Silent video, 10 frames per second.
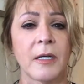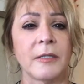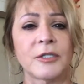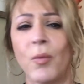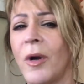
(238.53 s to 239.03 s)

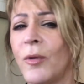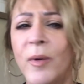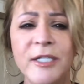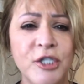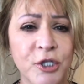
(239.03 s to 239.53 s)
So what do
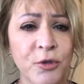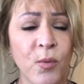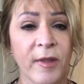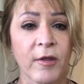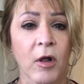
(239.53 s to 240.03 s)
we do
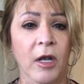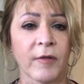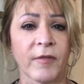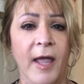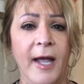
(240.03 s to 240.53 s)
with all
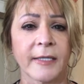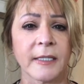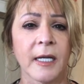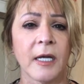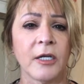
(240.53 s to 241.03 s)
of that?
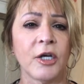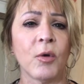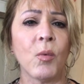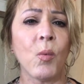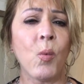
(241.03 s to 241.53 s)
You
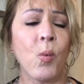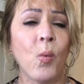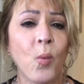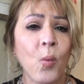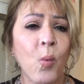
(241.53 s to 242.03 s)
know,
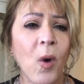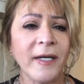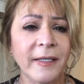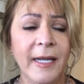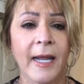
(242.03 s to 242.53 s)

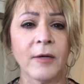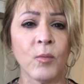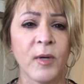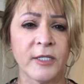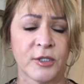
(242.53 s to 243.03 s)
what
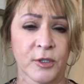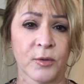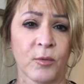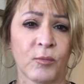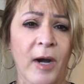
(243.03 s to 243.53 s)
can we
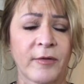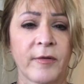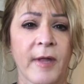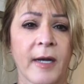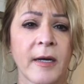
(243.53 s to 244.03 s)
do rather
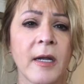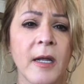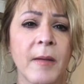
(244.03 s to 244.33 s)
than